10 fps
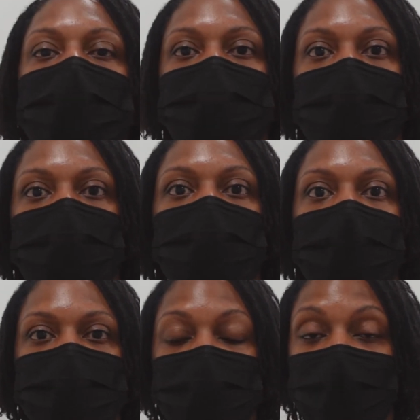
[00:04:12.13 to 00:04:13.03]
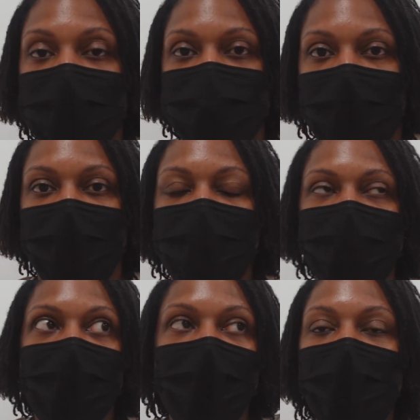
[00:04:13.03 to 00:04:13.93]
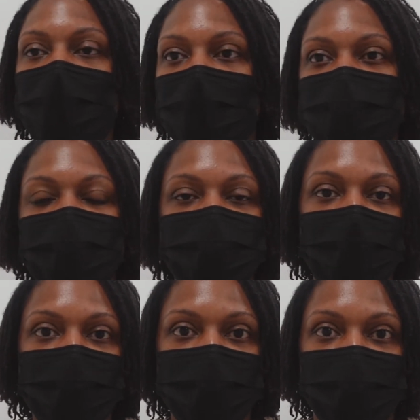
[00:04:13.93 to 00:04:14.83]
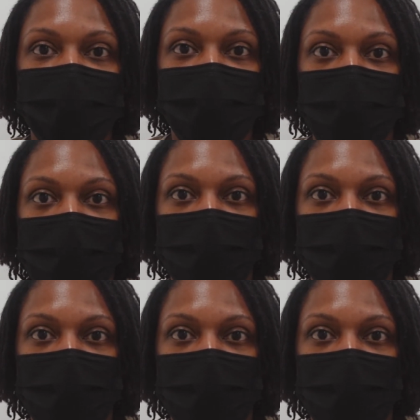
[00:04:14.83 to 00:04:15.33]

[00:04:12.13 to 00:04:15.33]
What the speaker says: and tell you guys what they say. All right, so I'll talk to you in a little bit.